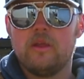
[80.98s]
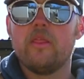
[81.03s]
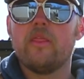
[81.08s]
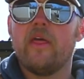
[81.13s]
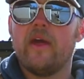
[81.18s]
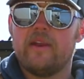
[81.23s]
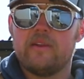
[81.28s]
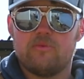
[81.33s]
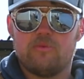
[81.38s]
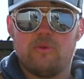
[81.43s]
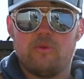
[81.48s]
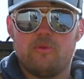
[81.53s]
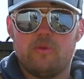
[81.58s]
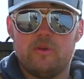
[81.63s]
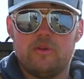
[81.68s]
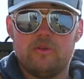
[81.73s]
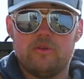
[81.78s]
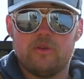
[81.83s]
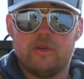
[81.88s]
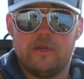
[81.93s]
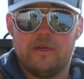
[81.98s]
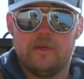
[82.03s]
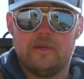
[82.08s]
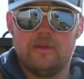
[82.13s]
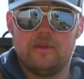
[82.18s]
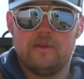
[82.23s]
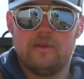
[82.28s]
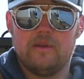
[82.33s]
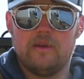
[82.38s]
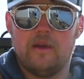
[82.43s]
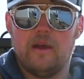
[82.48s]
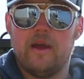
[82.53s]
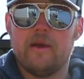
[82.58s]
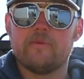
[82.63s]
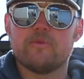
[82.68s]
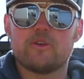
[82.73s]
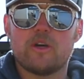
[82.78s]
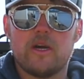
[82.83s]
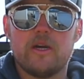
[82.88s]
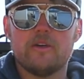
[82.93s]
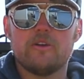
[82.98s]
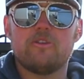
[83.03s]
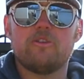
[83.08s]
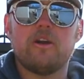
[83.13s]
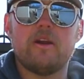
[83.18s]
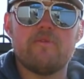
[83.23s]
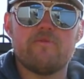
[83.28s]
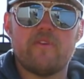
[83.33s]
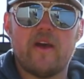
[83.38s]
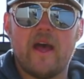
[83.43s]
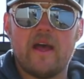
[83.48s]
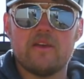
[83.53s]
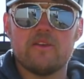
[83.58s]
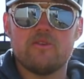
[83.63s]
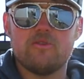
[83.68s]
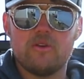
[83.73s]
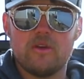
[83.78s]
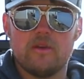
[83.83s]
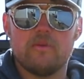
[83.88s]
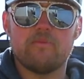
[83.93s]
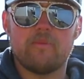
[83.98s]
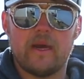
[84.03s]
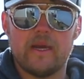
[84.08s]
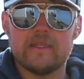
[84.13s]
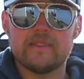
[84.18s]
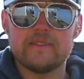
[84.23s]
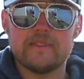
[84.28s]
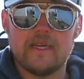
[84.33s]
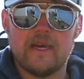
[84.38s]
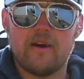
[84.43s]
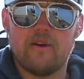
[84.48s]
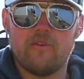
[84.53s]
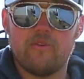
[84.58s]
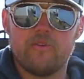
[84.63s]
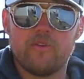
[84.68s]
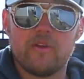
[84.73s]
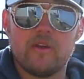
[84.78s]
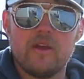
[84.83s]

that is what we're doing. I'm trying to create value in myself,